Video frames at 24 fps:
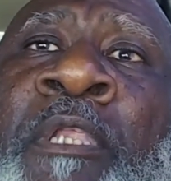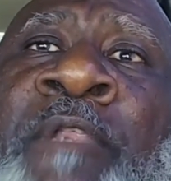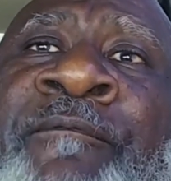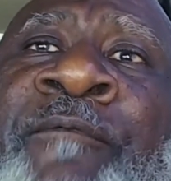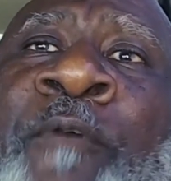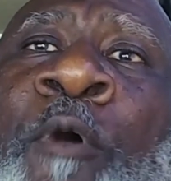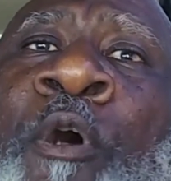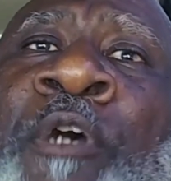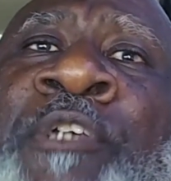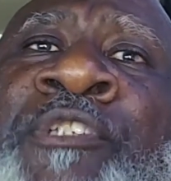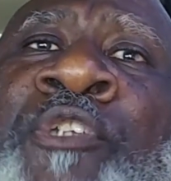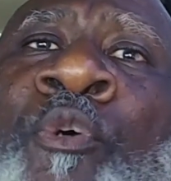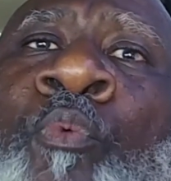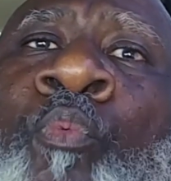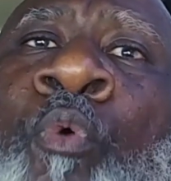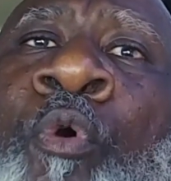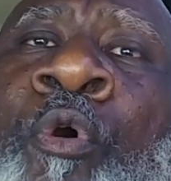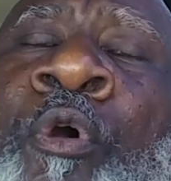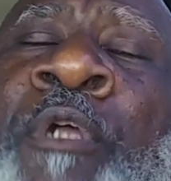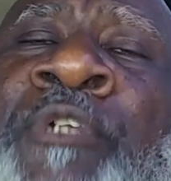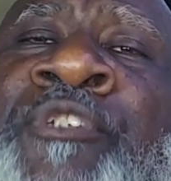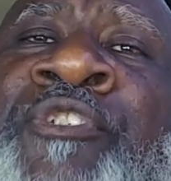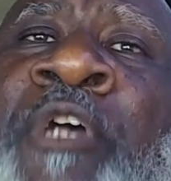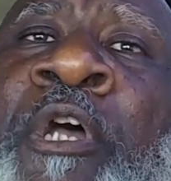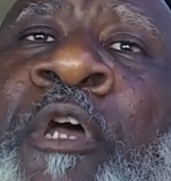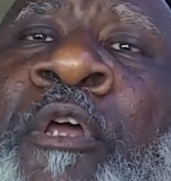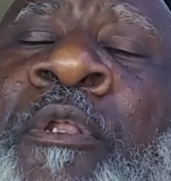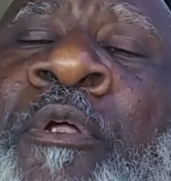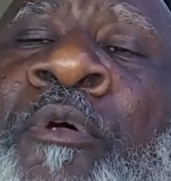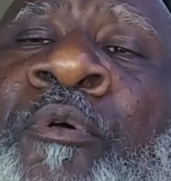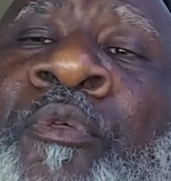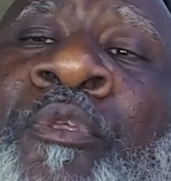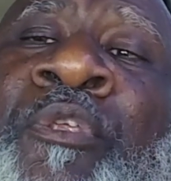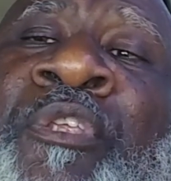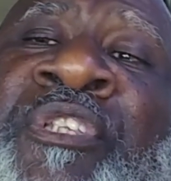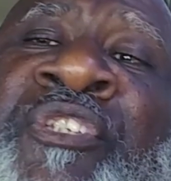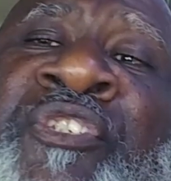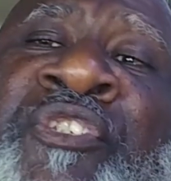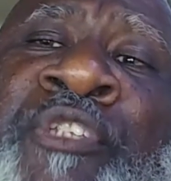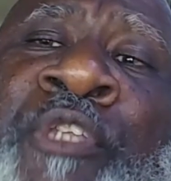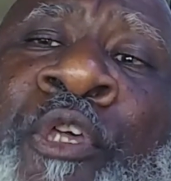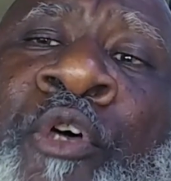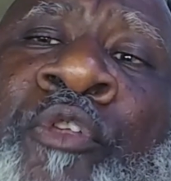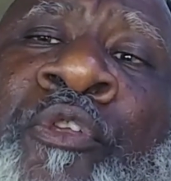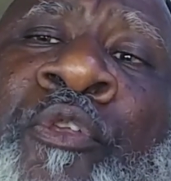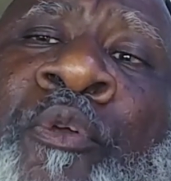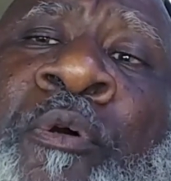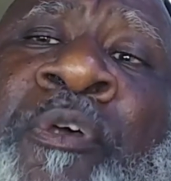far as the war journal,
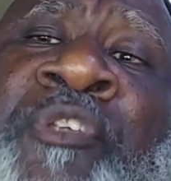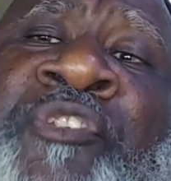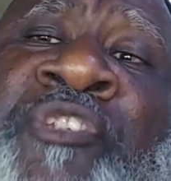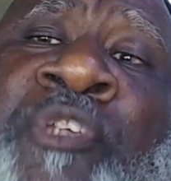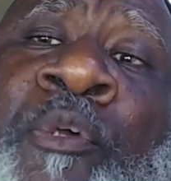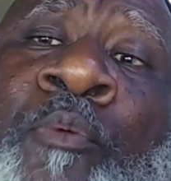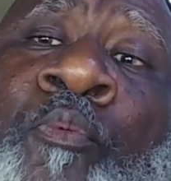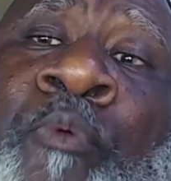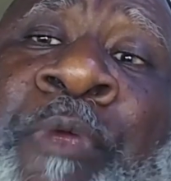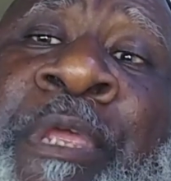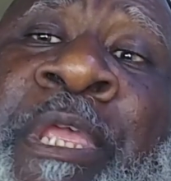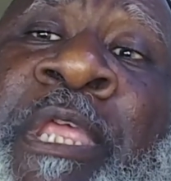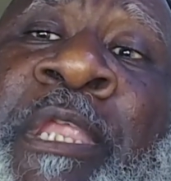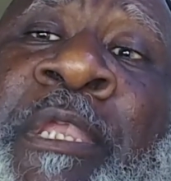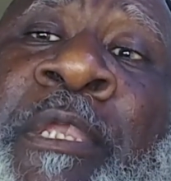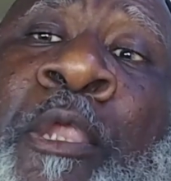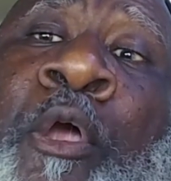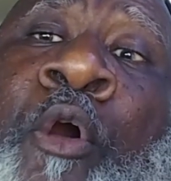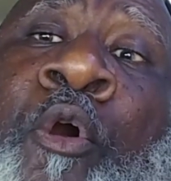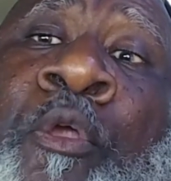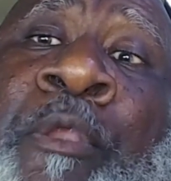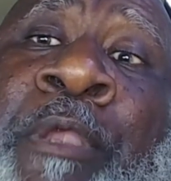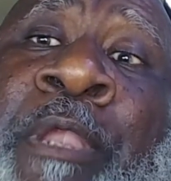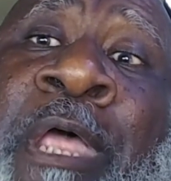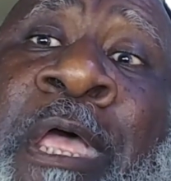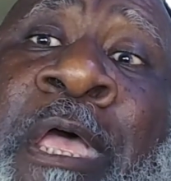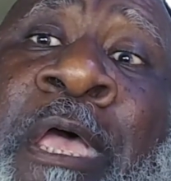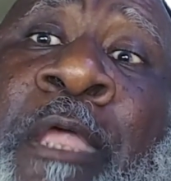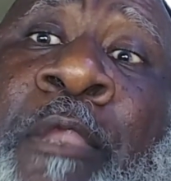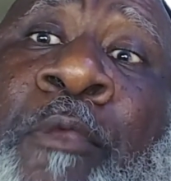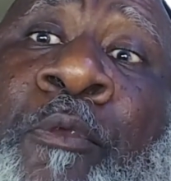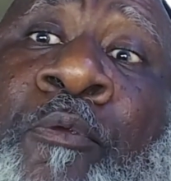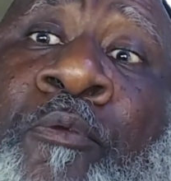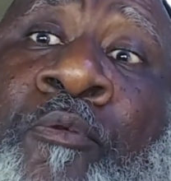still doing some reading on that.